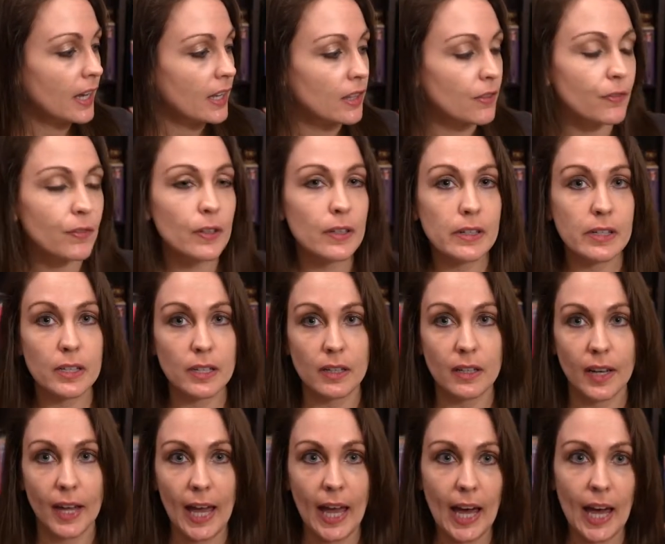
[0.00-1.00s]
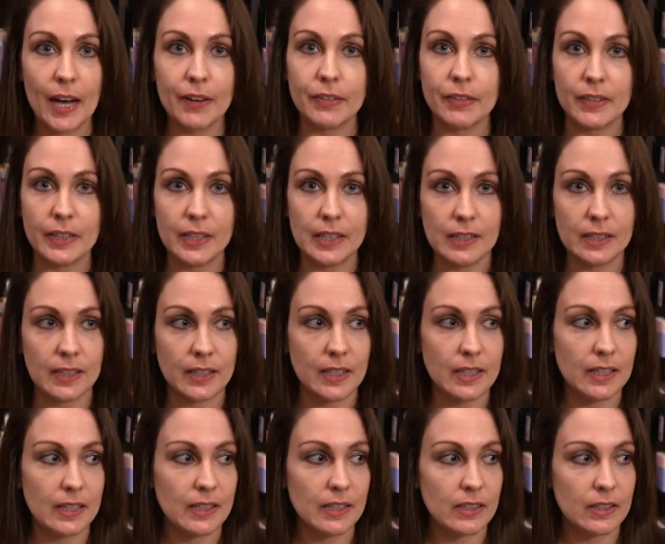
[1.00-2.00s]
The first half of this
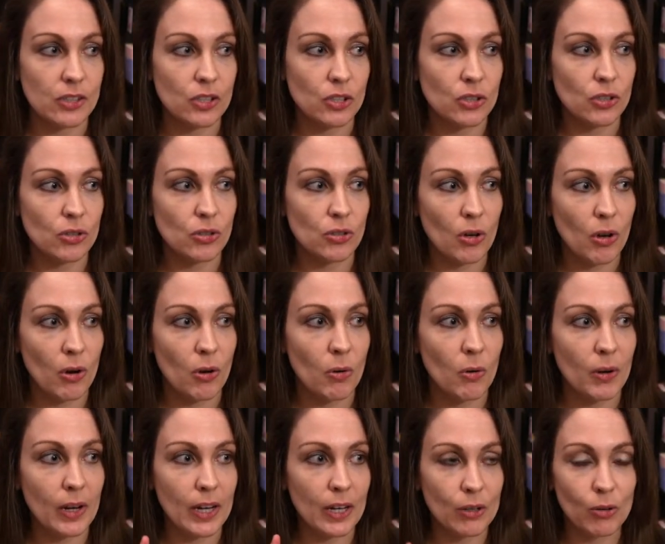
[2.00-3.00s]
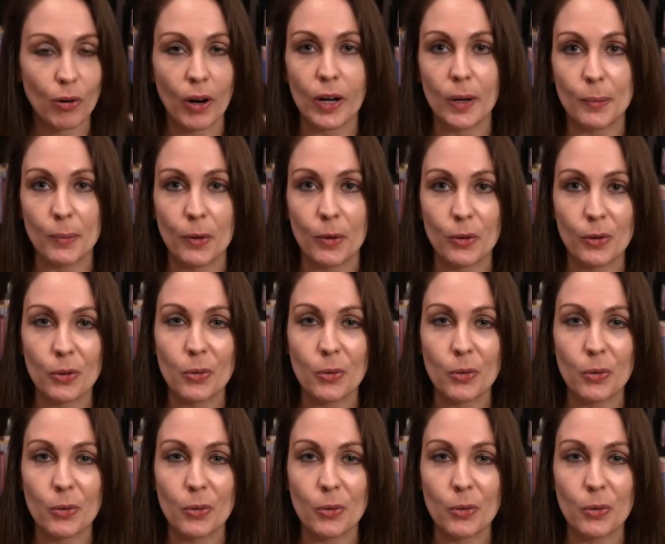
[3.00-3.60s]
is just so incredible,